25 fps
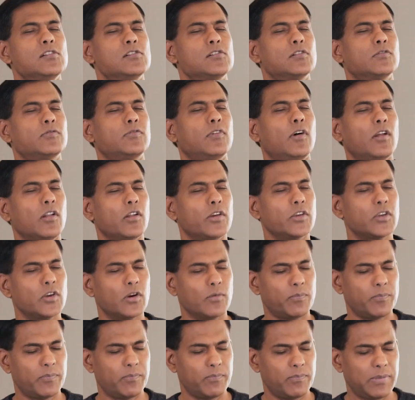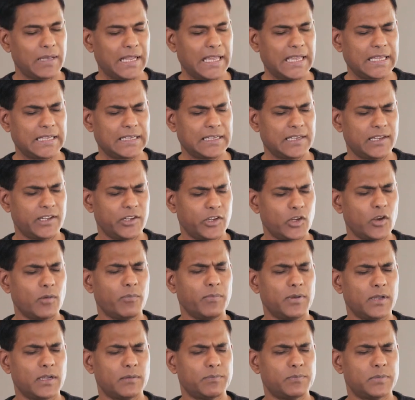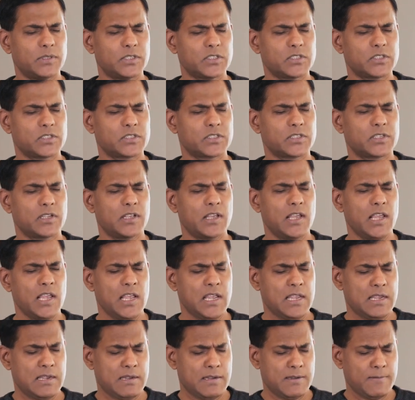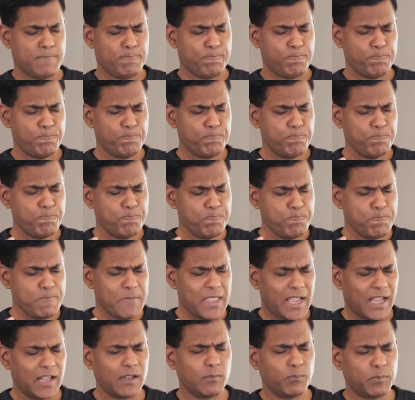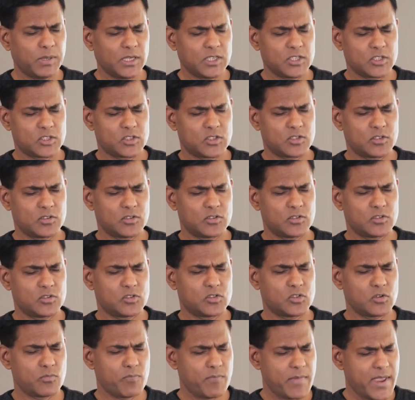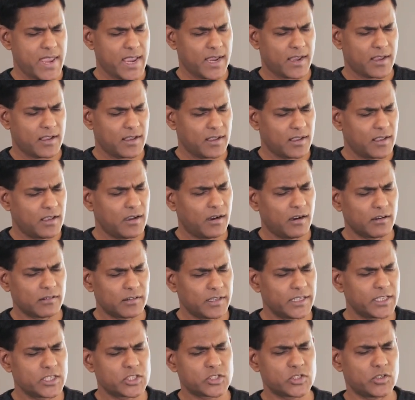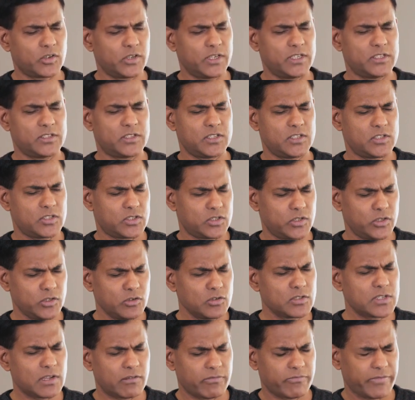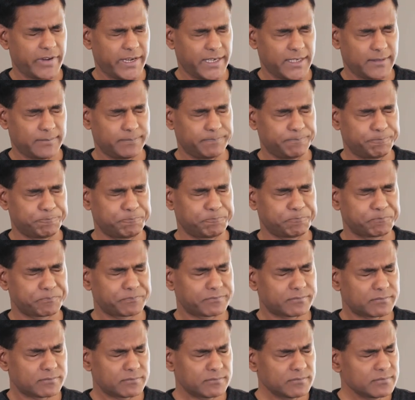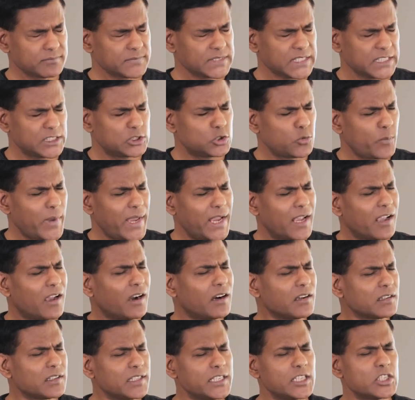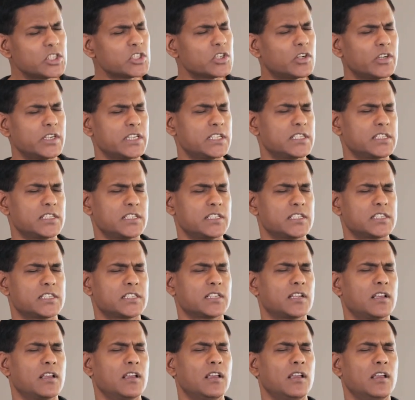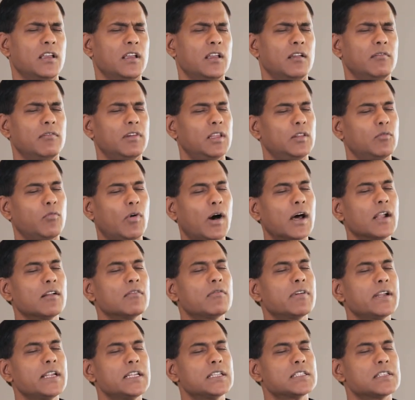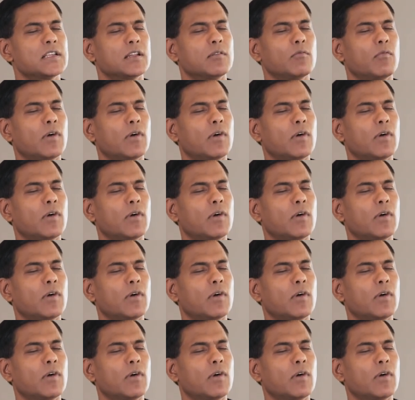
to follow Your plan, Your purpose. Help us to make godly choices, to use our freedom, to make godly choices with one reason,